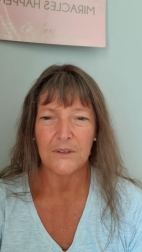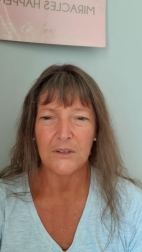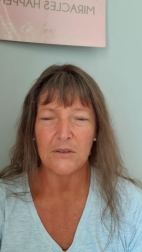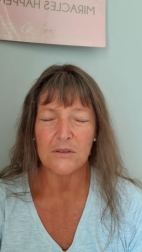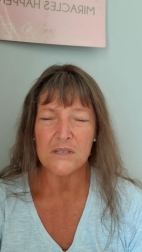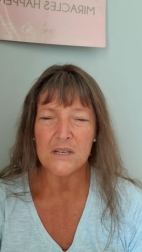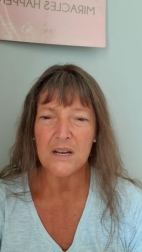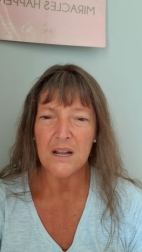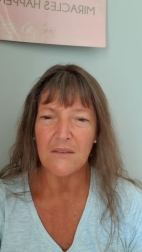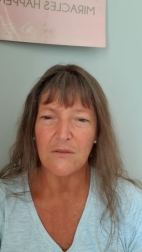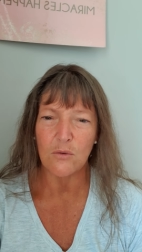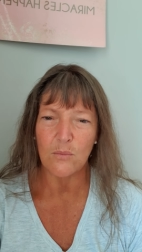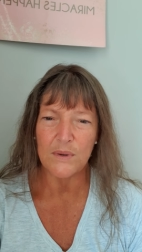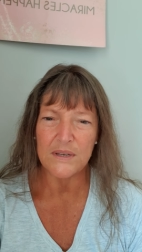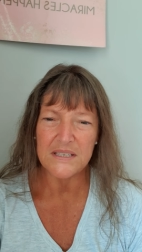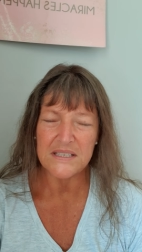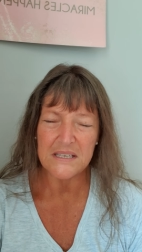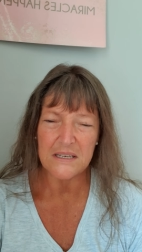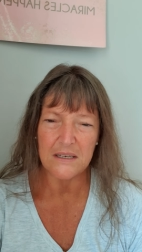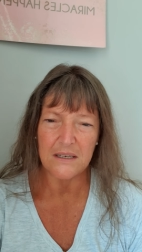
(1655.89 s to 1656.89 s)
Because love will
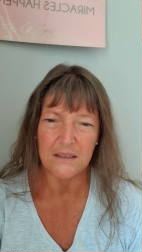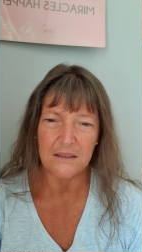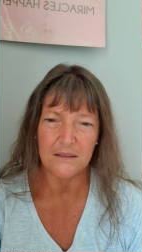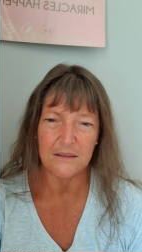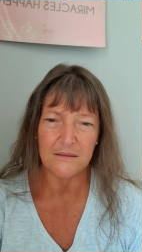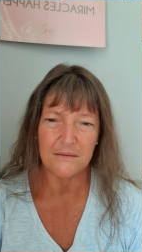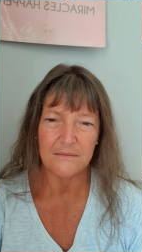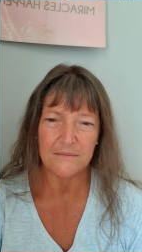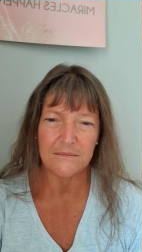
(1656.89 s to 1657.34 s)
be seen.